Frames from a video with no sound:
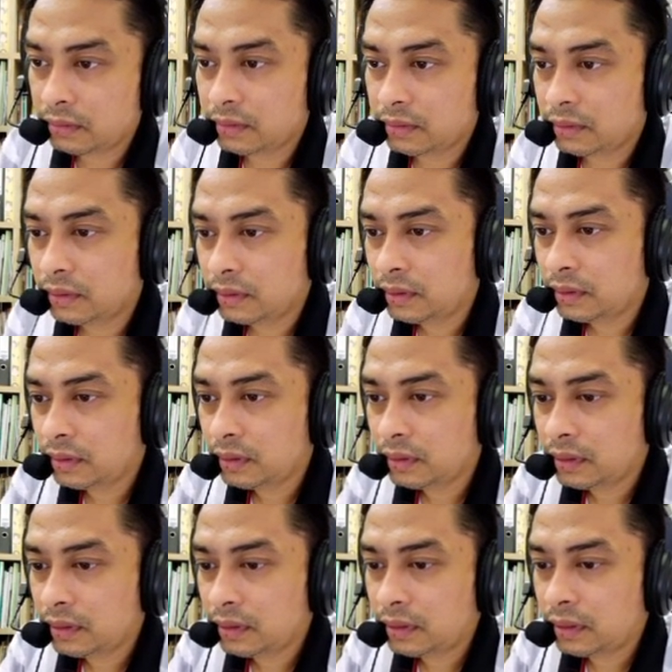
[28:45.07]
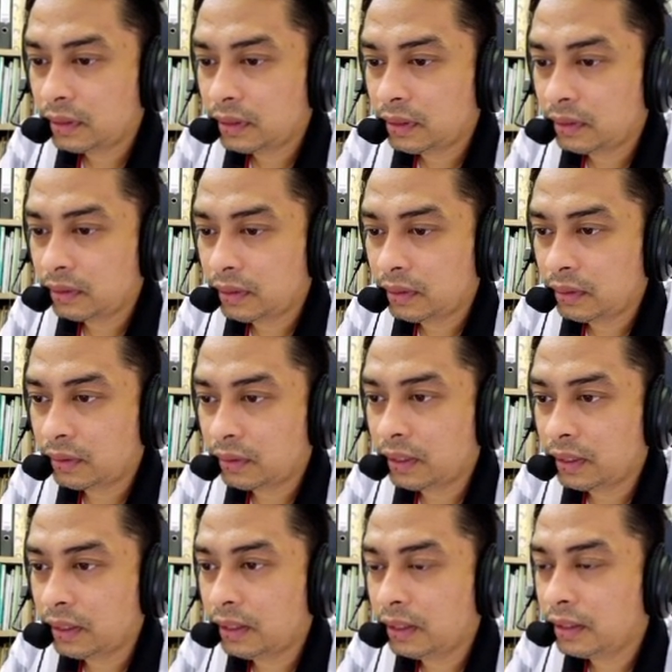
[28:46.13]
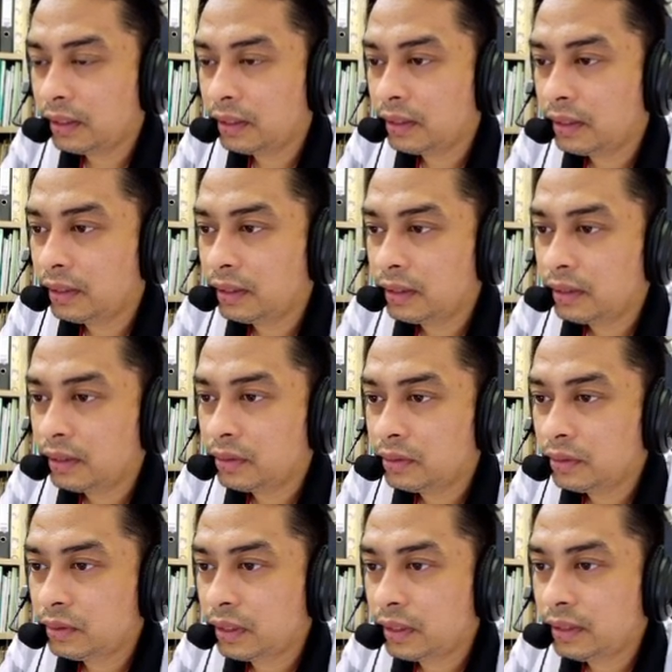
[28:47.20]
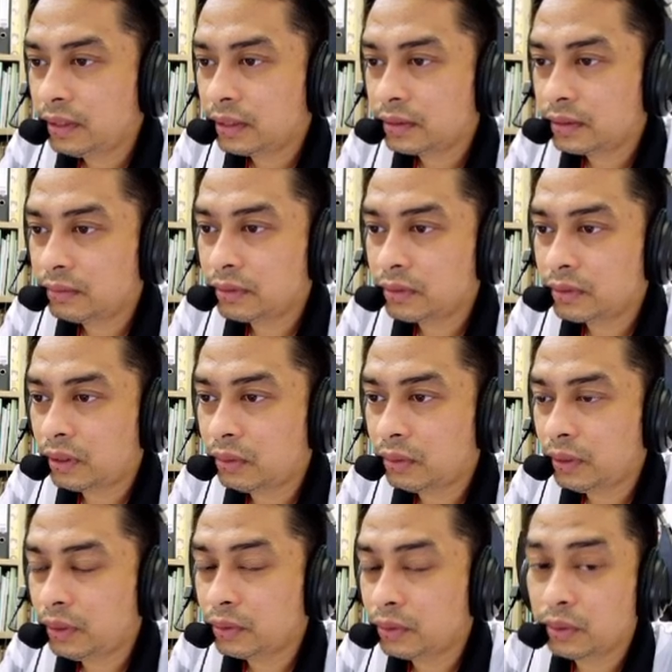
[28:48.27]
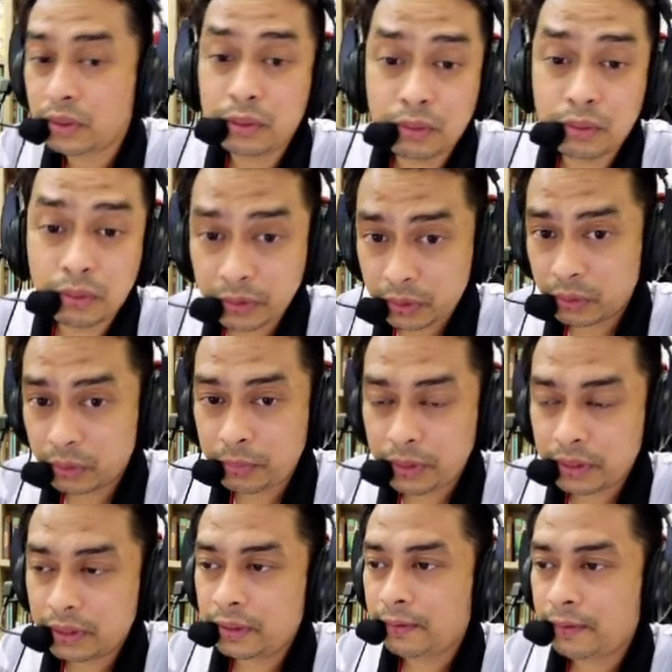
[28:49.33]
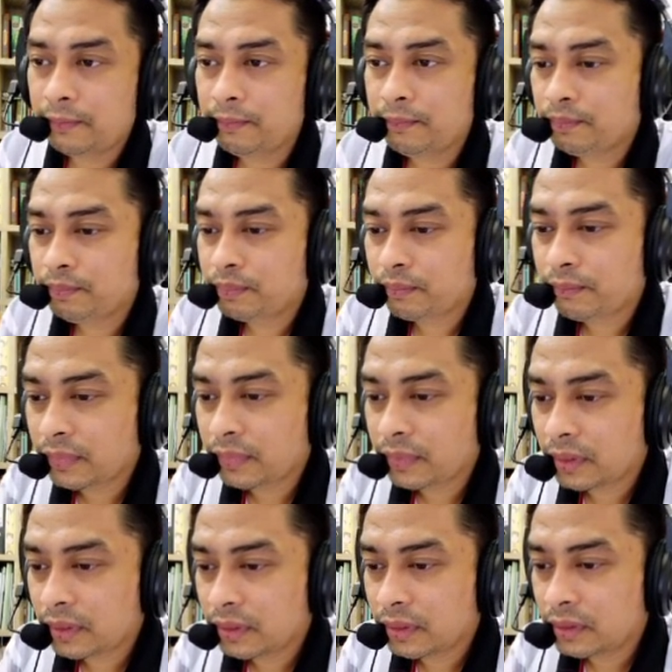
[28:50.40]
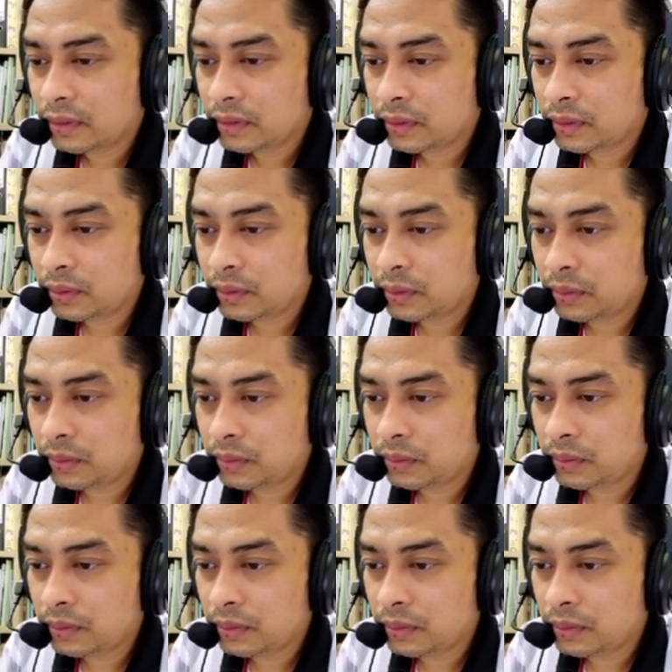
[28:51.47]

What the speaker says: Sound, then after OK. So I just restore all windows, only one window appear. So